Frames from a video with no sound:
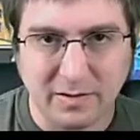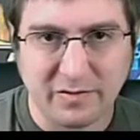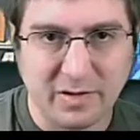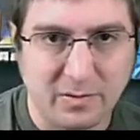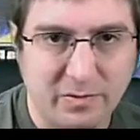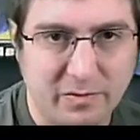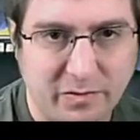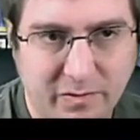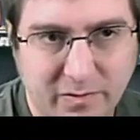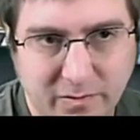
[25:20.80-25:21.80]
so that
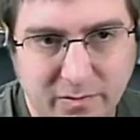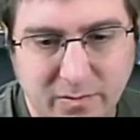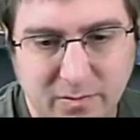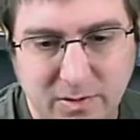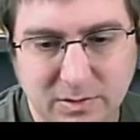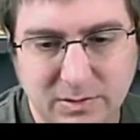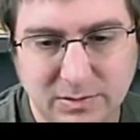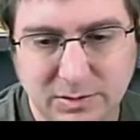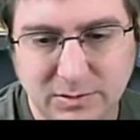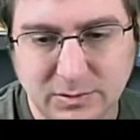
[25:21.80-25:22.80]
was 1,
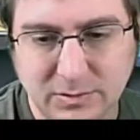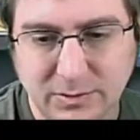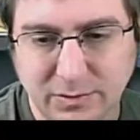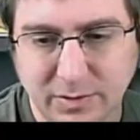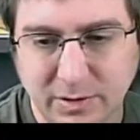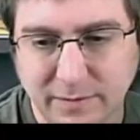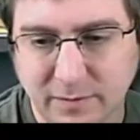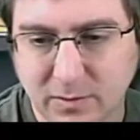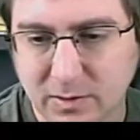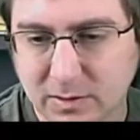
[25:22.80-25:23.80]
2, 3,
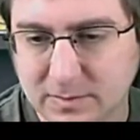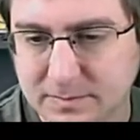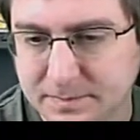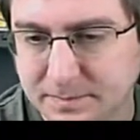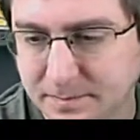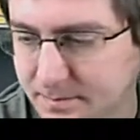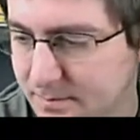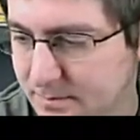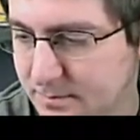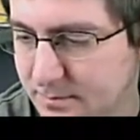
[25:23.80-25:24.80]
4.
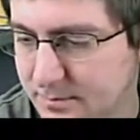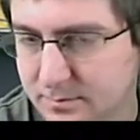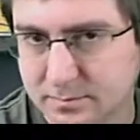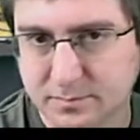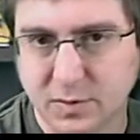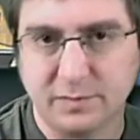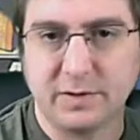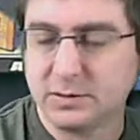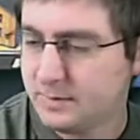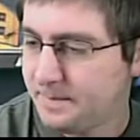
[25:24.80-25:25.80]
Perfect.